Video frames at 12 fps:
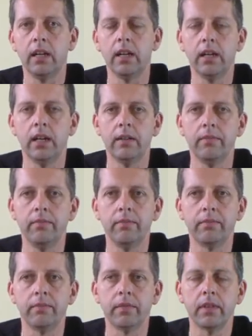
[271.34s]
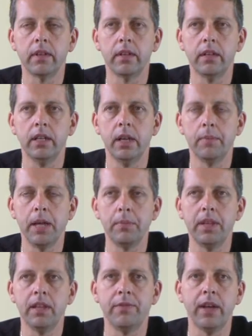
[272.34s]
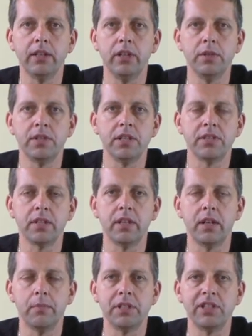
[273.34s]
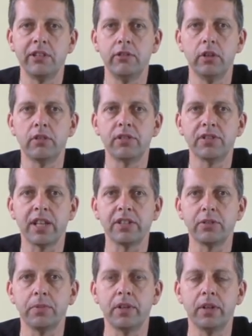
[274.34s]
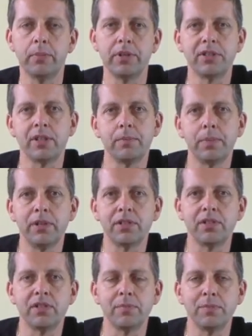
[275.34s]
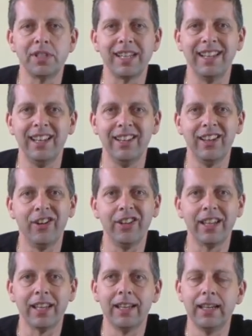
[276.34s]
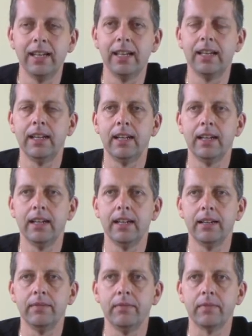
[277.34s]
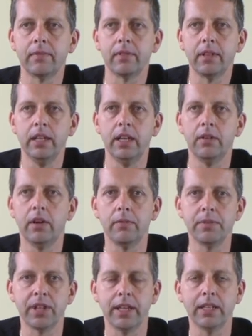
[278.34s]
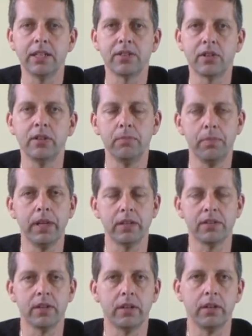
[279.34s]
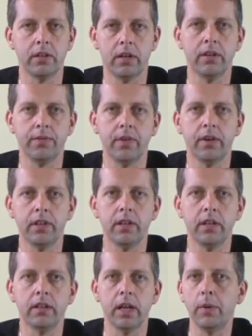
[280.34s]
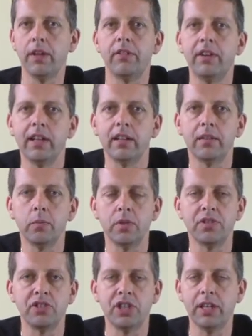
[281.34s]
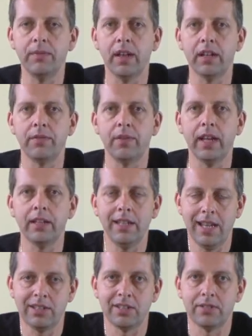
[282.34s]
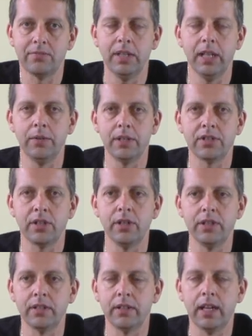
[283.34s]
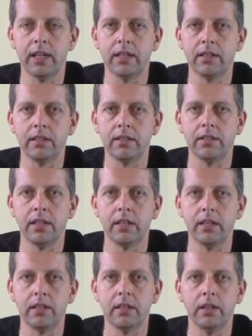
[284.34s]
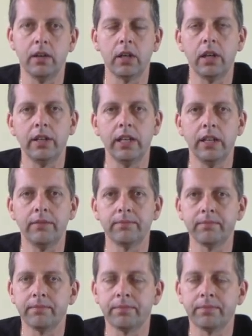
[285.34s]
Maybe the effect uses a material or a setup that the person doesn't particularly like. I'm saying it's good because I find that however it was achieved, that effect, yes, it's good, and I like it.